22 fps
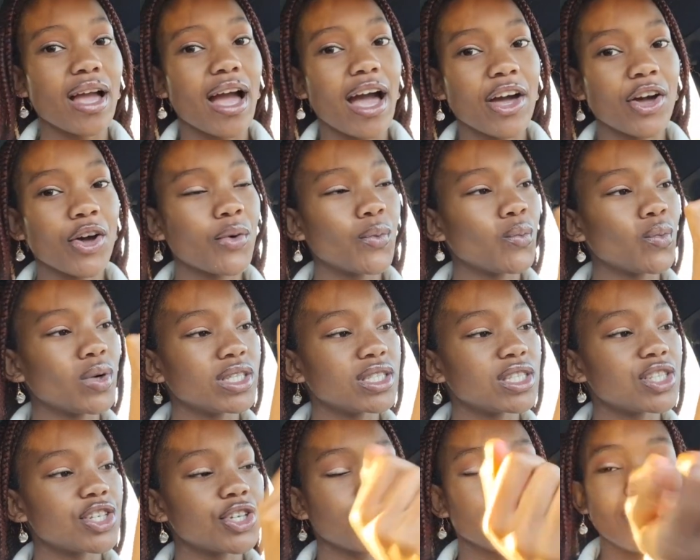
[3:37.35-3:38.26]
I go 1,
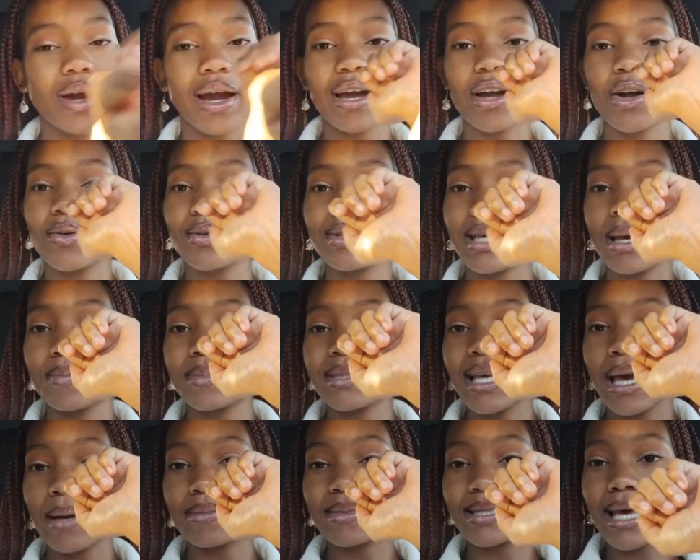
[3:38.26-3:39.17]
2, I go tap,
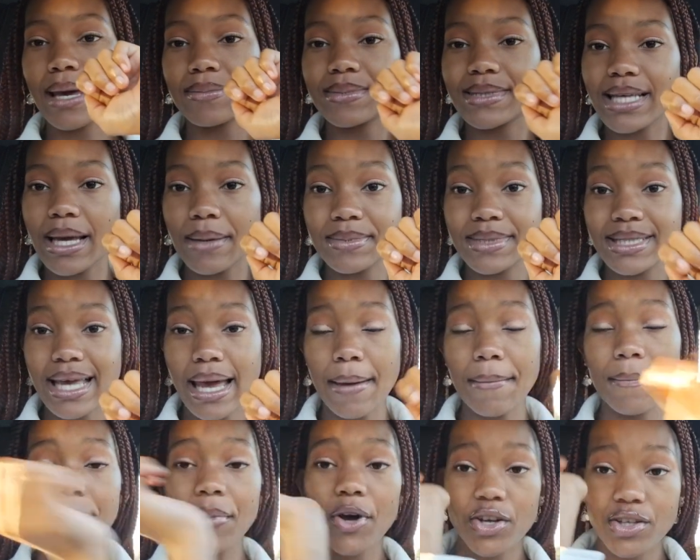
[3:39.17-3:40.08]
tap, tap, tap,
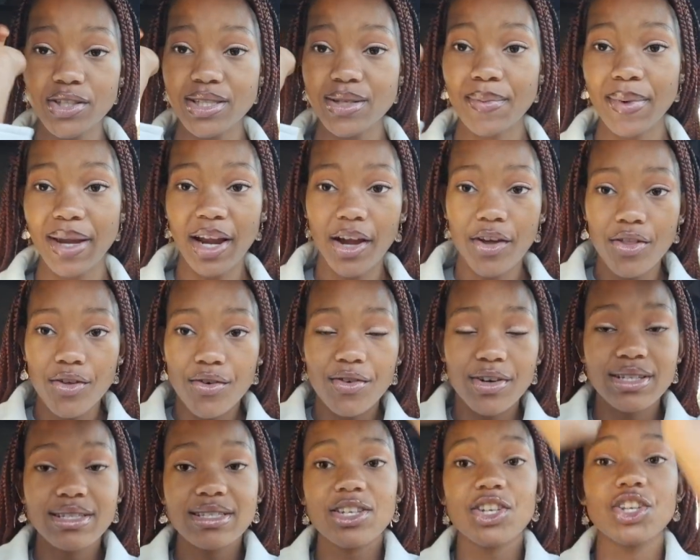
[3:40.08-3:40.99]
tap onto my other
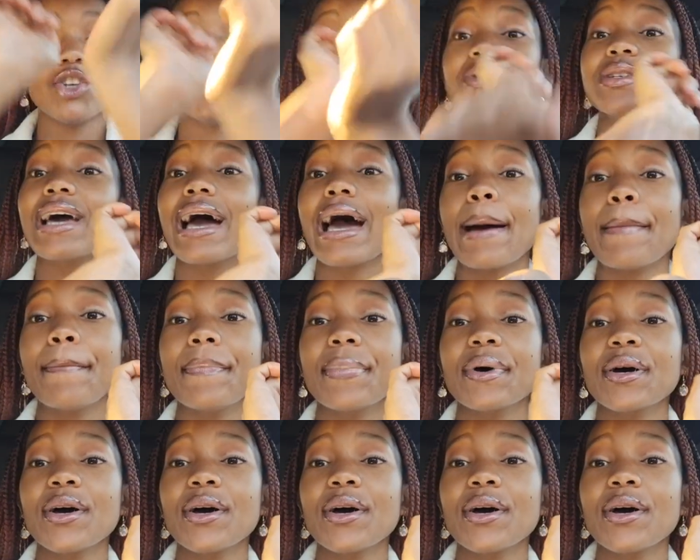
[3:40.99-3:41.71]
wrist. You tap,